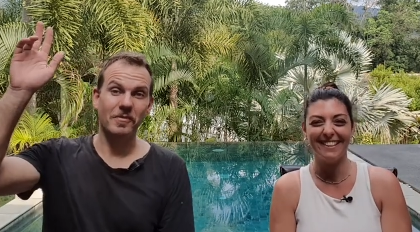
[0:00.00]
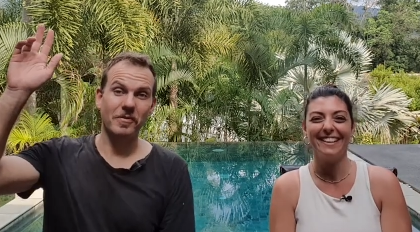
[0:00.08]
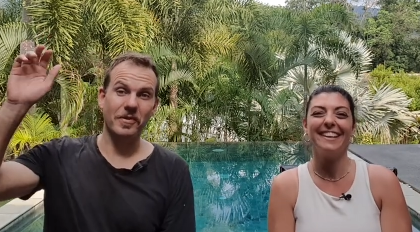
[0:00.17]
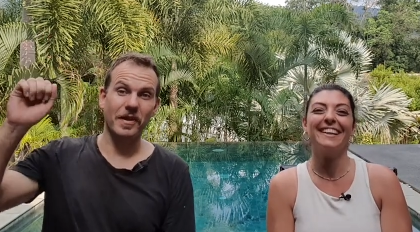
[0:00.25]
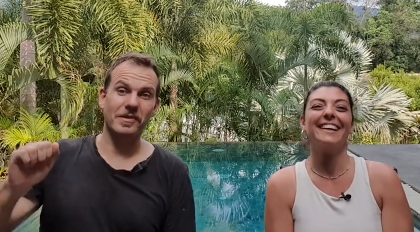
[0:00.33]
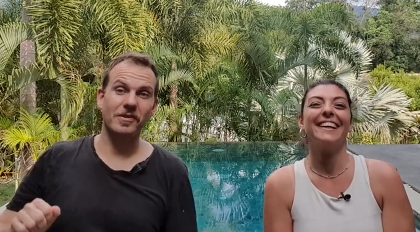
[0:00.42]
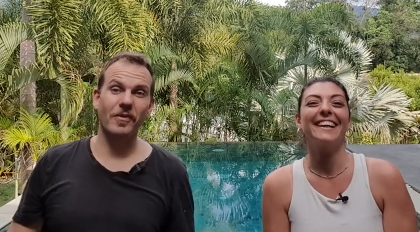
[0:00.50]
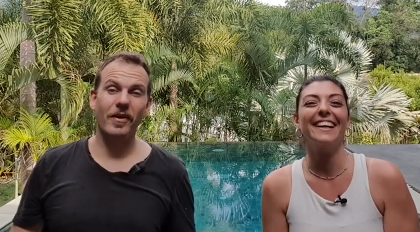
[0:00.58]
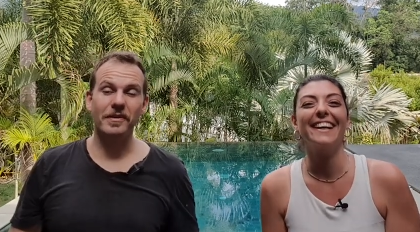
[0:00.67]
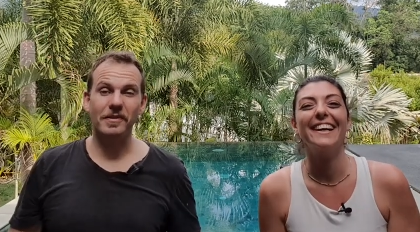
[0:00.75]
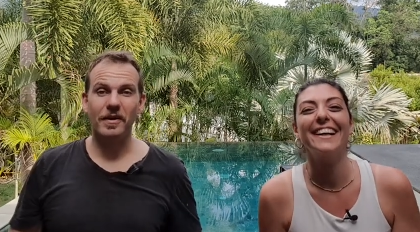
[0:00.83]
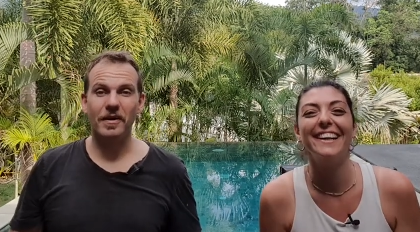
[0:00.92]
Speaker 1: well, thanks a
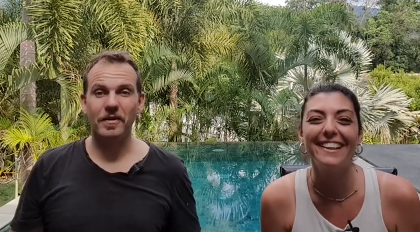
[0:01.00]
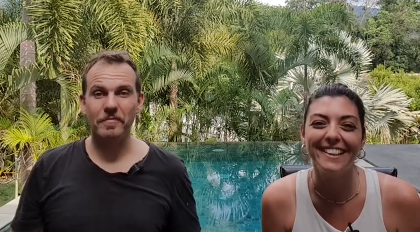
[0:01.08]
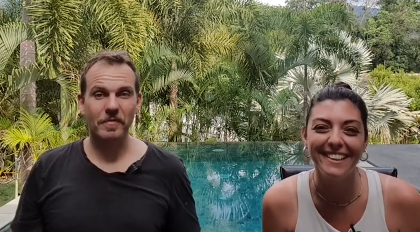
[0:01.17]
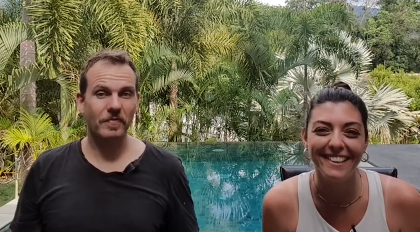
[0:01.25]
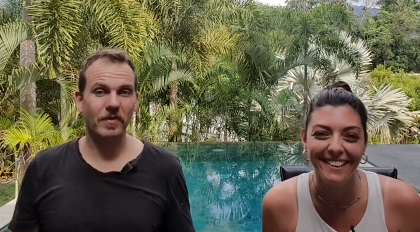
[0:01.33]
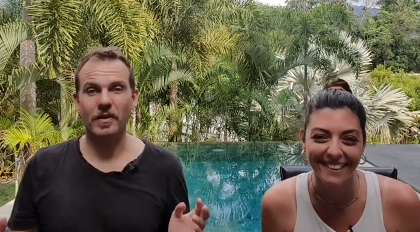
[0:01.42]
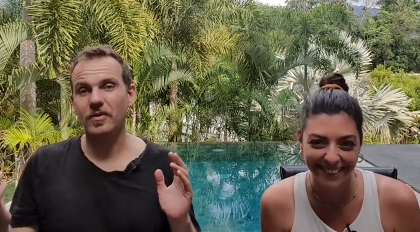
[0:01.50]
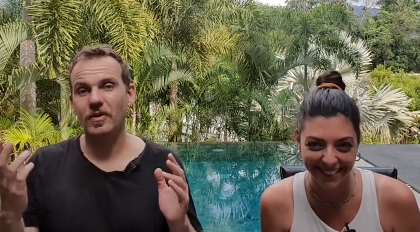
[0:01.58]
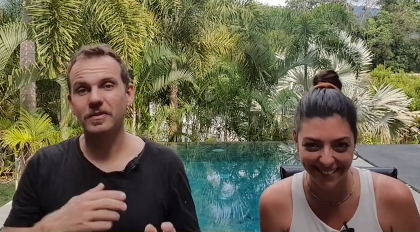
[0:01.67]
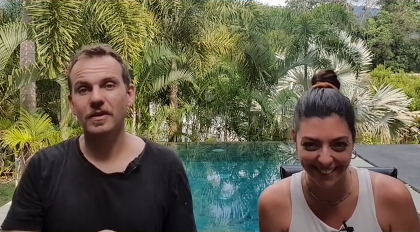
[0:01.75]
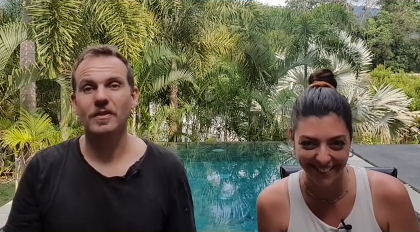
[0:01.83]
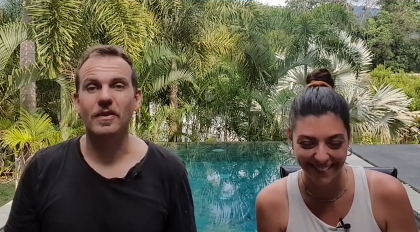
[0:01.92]
lot. Um, if you like
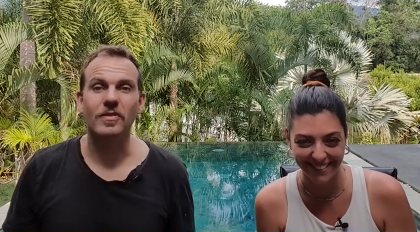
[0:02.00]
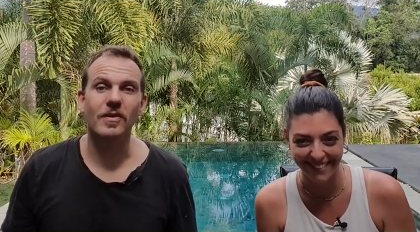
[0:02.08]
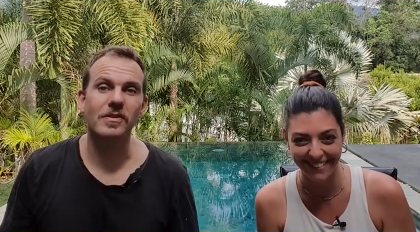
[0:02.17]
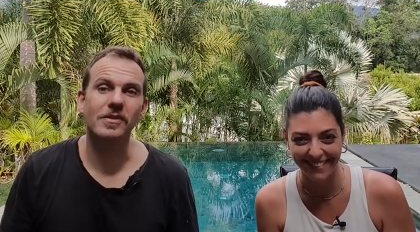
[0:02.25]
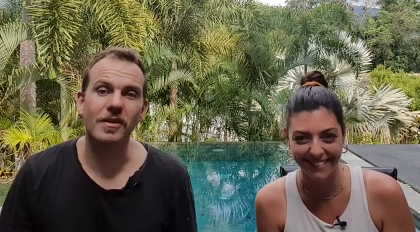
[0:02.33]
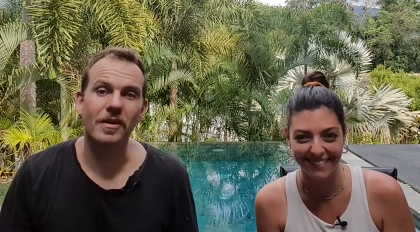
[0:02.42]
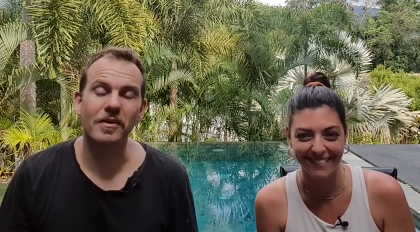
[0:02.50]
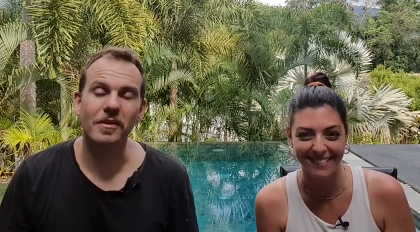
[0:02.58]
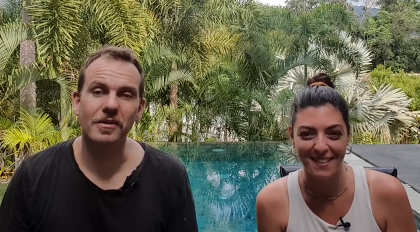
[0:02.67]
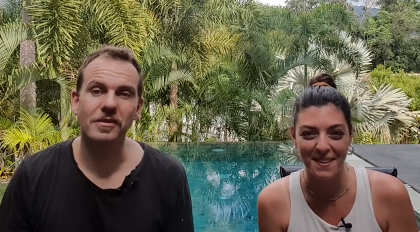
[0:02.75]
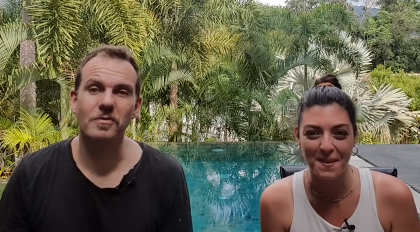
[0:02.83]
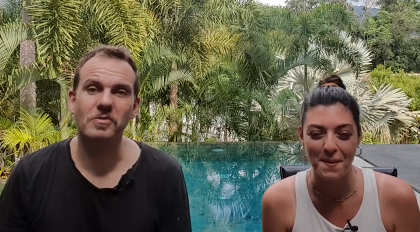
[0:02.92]
content like this, uh,
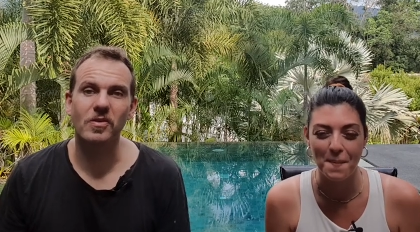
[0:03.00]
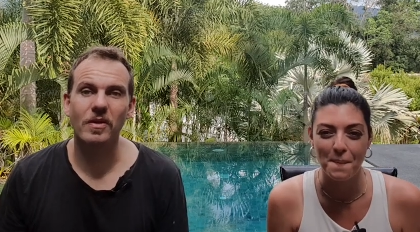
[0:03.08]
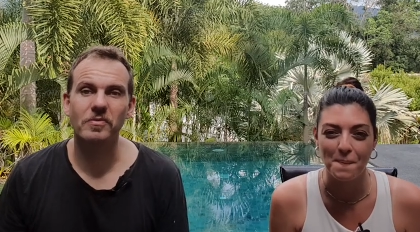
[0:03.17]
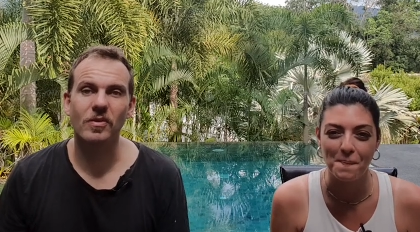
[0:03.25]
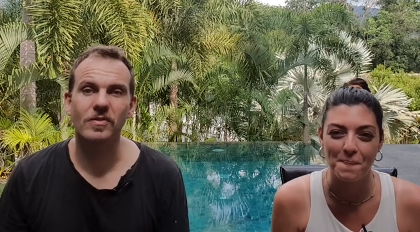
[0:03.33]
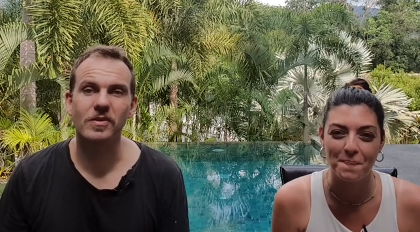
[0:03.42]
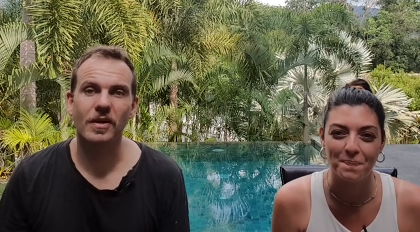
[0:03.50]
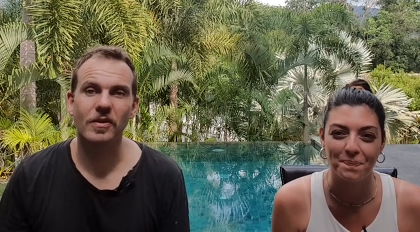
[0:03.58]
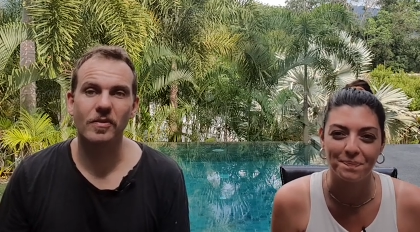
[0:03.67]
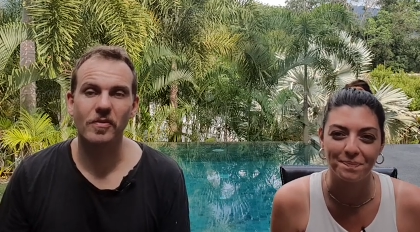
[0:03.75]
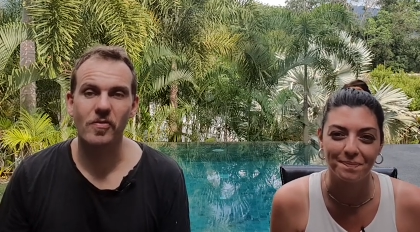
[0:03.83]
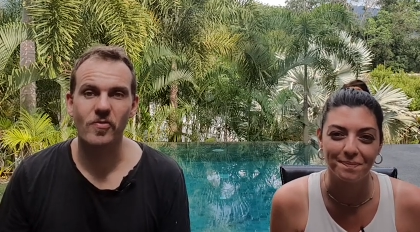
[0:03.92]
you can subscribe to our
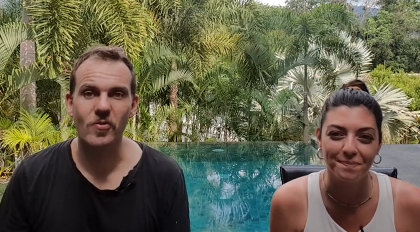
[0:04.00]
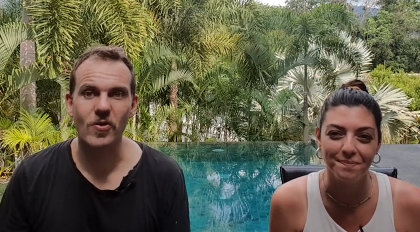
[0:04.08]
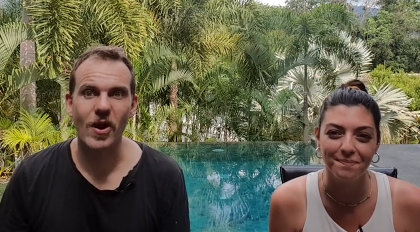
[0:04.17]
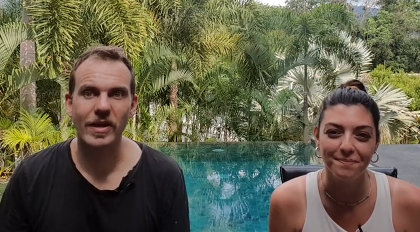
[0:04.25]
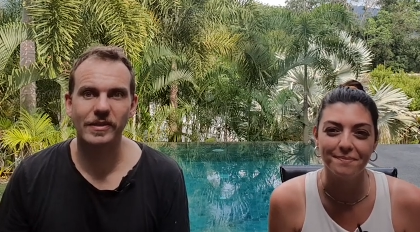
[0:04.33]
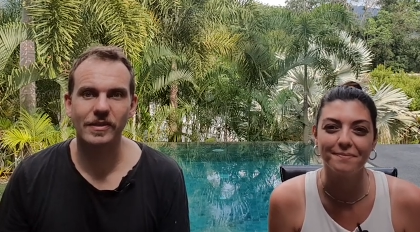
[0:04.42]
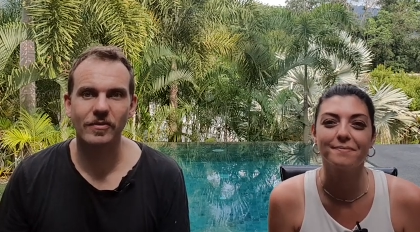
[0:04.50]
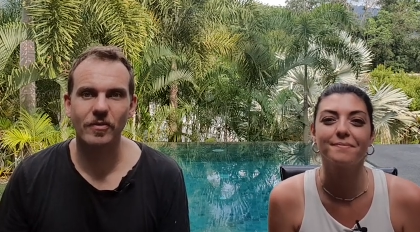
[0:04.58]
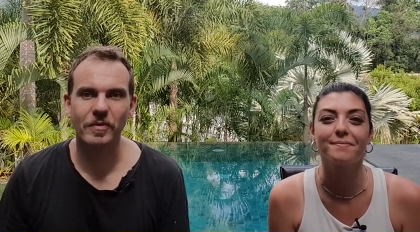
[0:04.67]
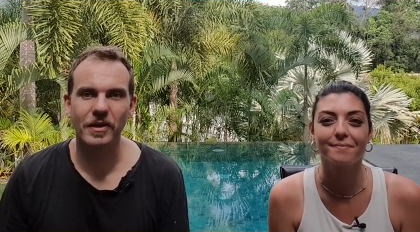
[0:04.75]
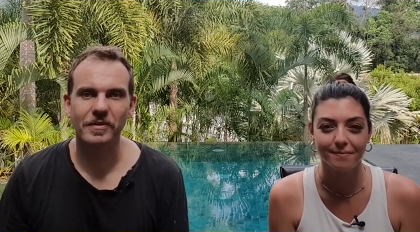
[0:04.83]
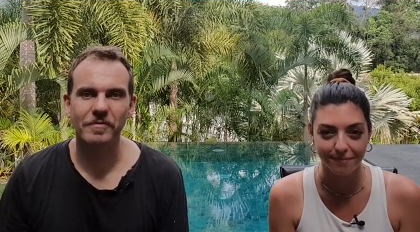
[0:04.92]
channel, Rising
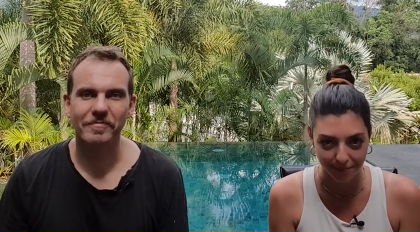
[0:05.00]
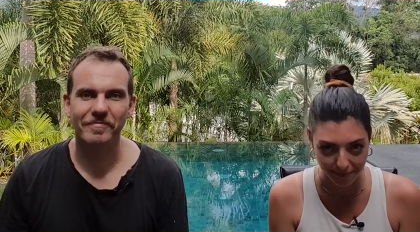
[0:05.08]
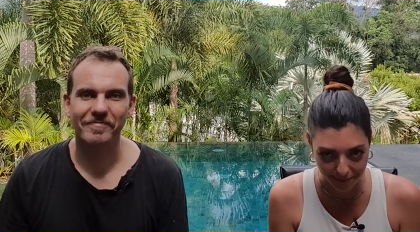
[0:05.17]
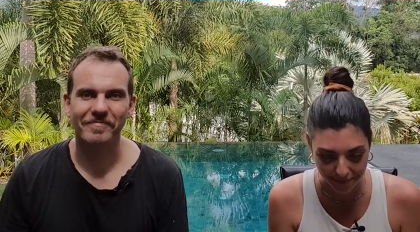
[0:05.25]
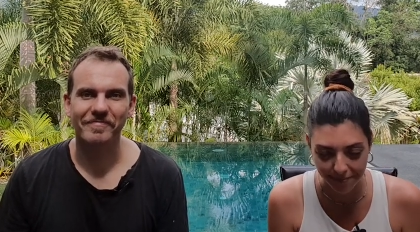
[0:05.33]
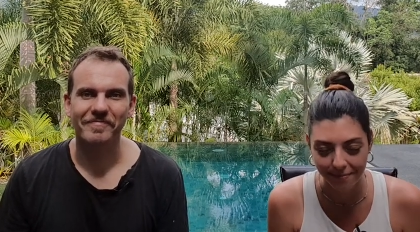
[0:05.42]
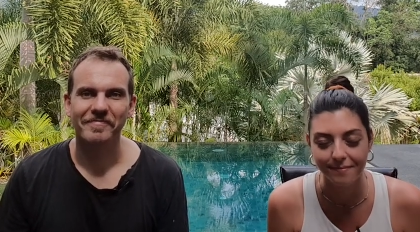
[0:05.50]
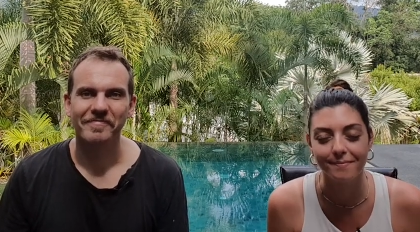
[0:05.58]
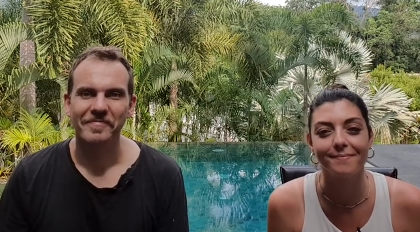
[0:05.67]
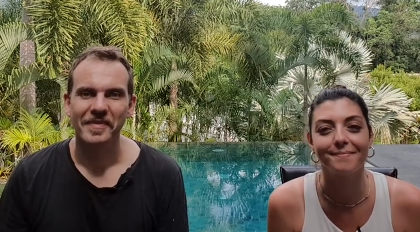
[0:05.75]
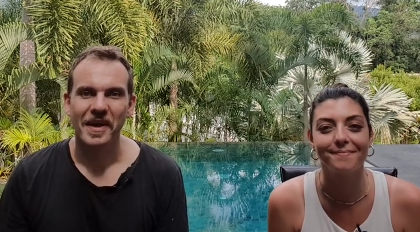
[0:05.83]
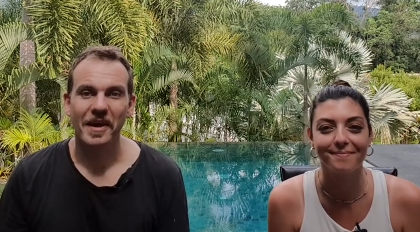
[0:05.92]
Nomad,
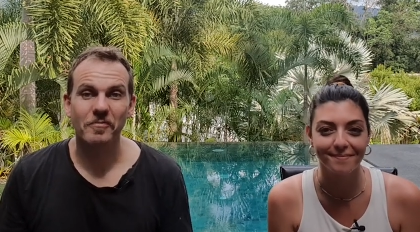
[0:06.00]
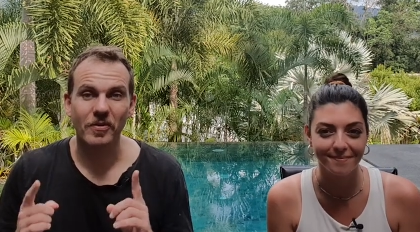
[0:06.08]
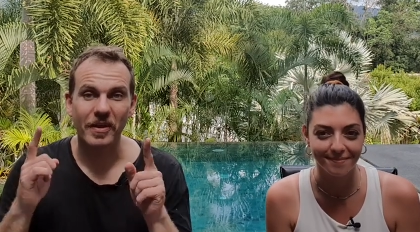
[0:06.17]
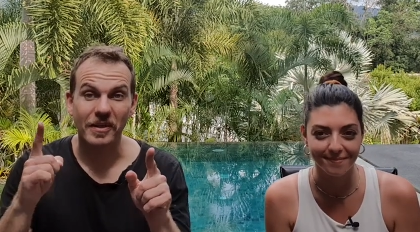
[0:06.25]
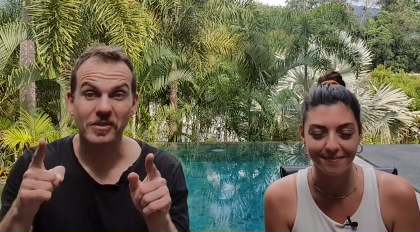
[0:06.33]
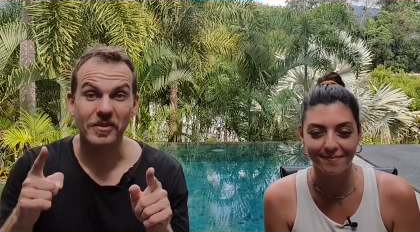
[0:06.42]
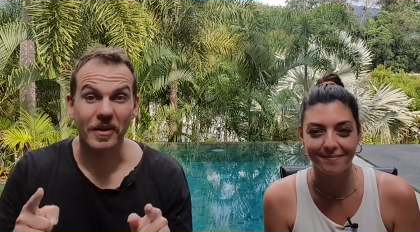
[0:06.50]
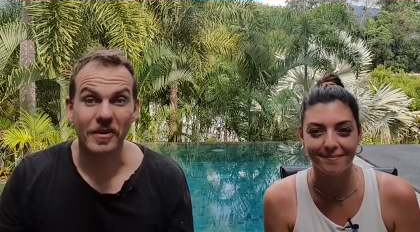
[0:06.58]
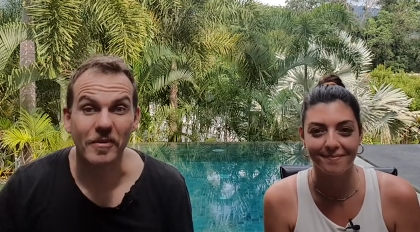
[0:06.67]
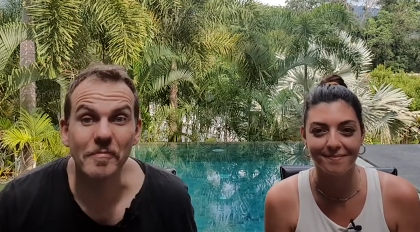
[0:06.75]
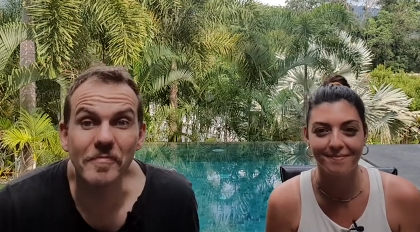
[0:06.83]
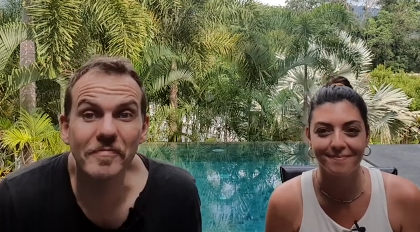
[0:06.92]
and we'll catch you
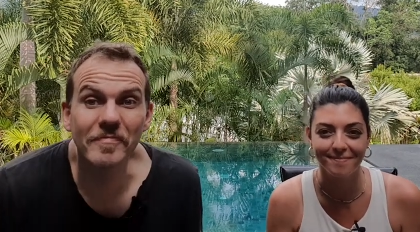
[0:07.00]
later.